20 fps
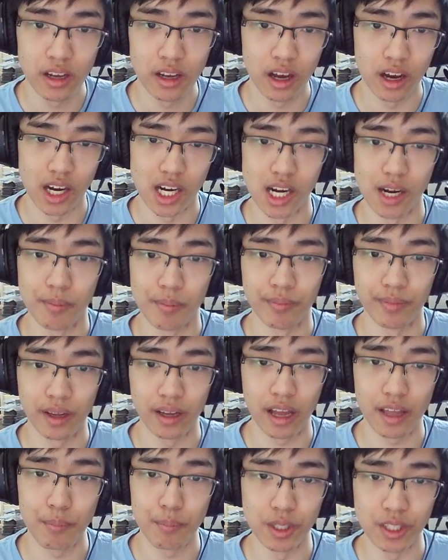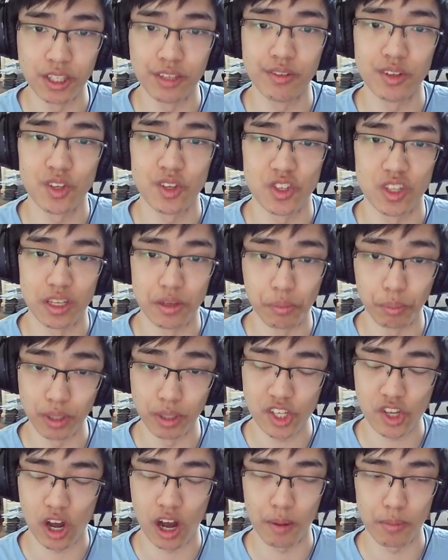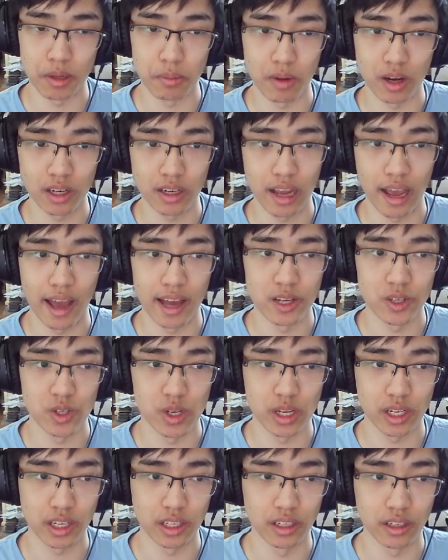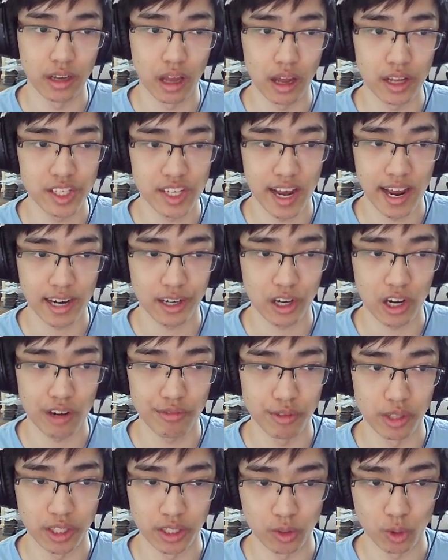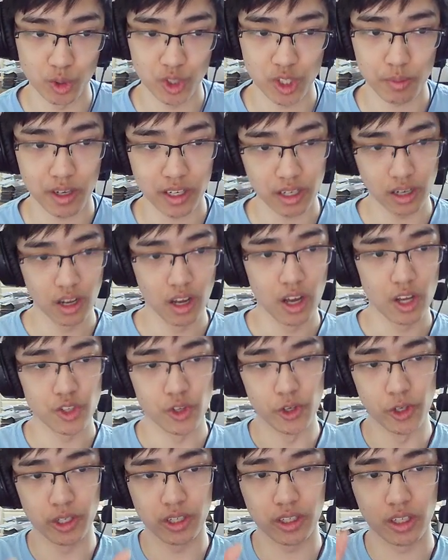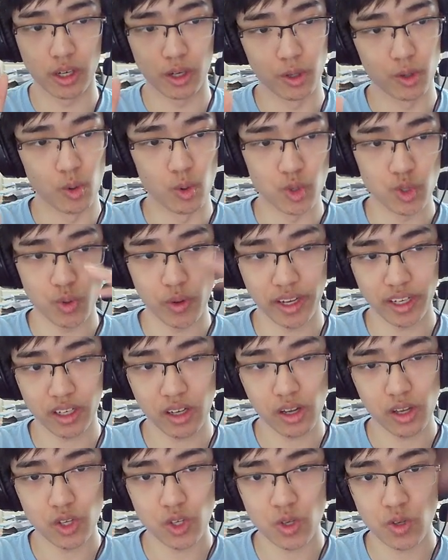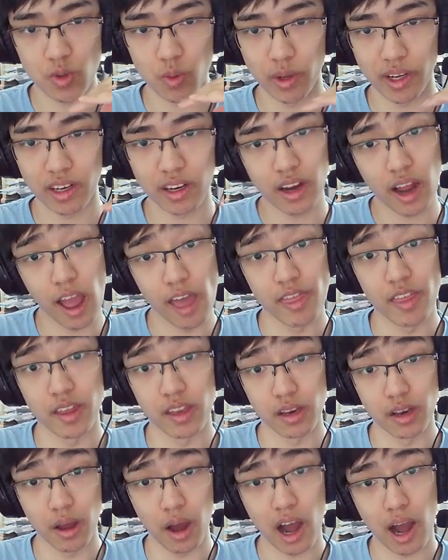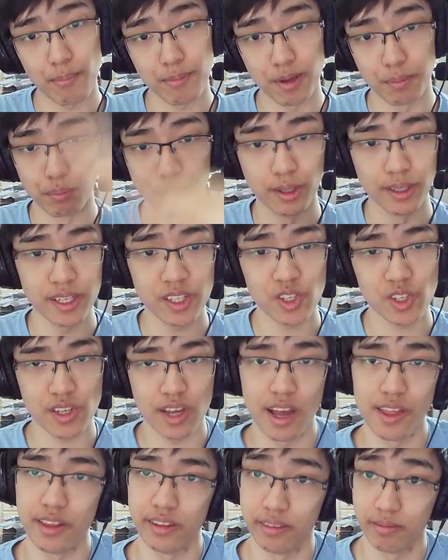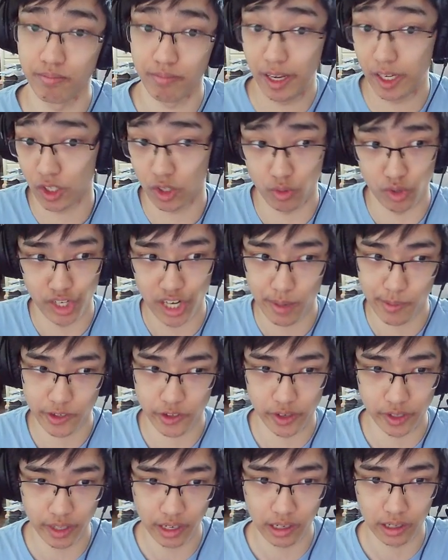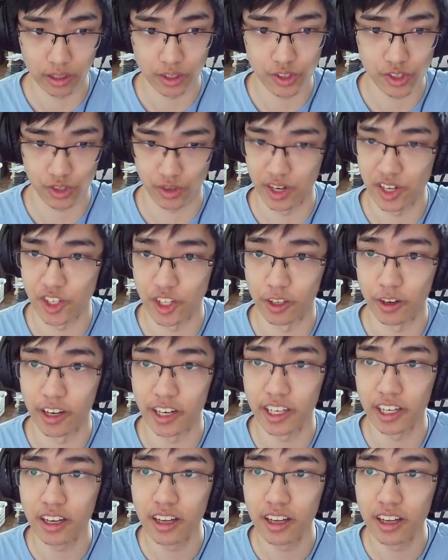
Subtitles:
I believe this is the Blitz Omnimon, as it can attack off the Goldramon. So you can go swing, swing, and then Omni Blitz, and then that's 3 damage right there. It's crazy, right?